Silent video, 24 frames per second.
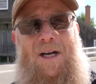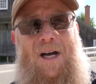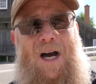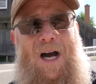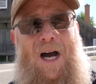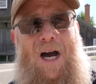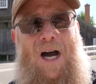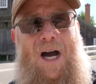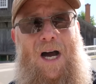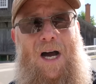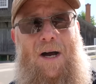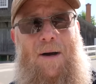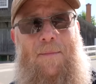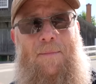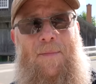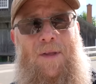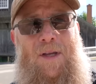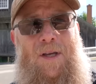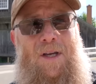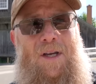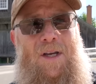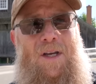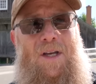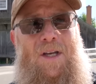Um,
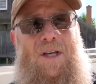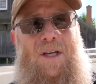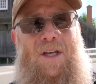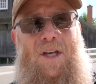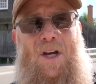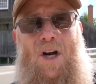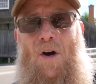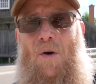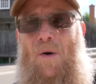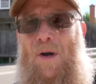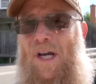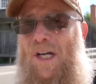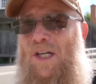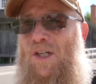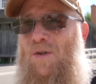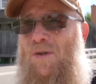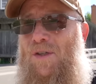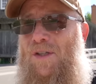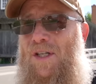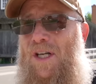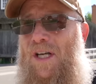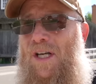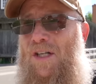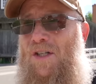you know,
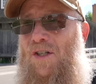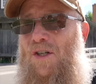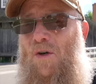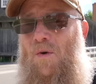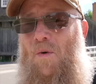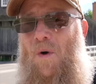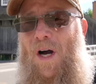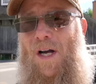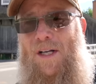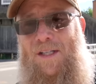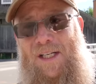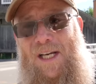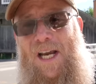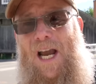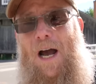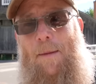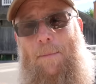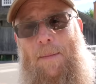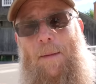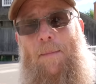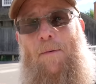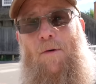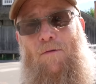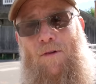interesting to uh, see how
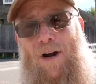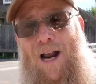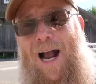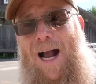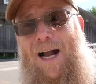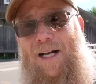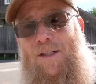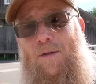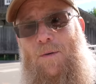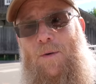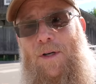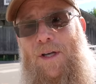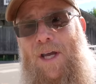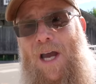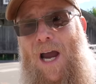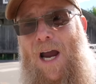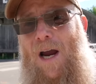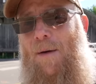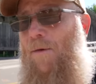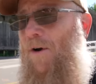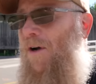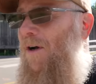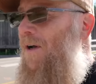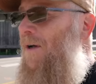people react to a
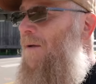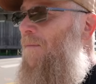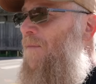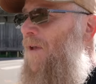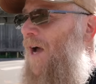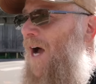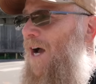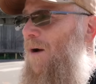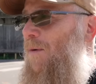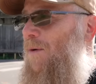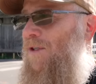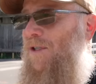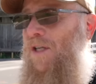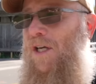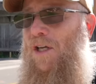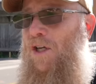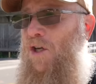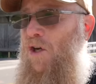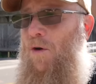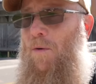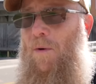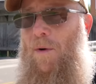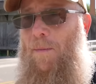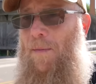camera. I always think
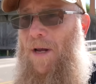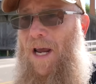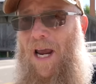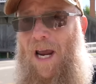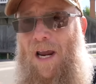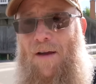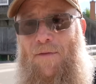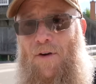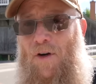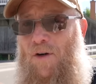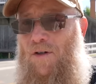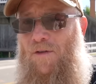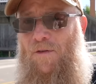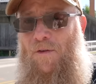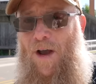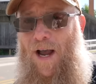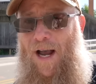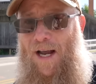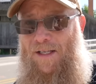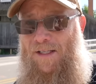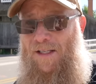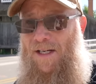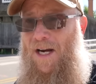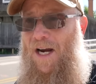human behavior is
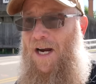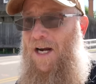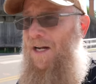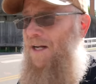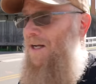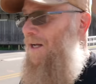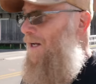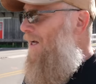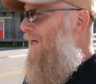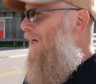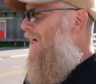fascinating.